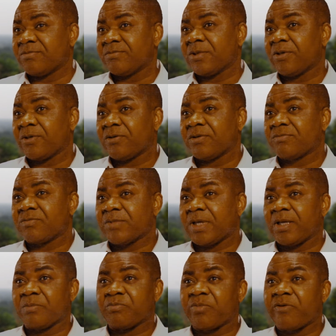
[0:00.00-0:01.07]
you know,
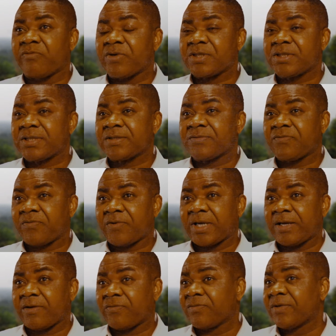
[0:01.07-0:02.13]
impoverished
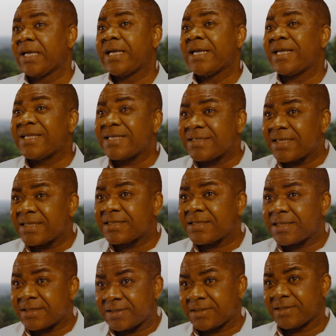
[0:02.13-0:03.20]
father in the
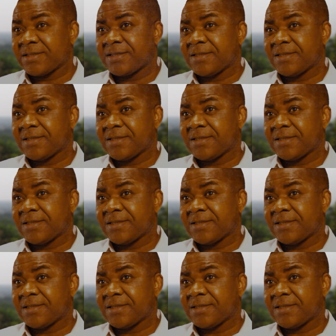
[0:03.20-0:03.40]
60s.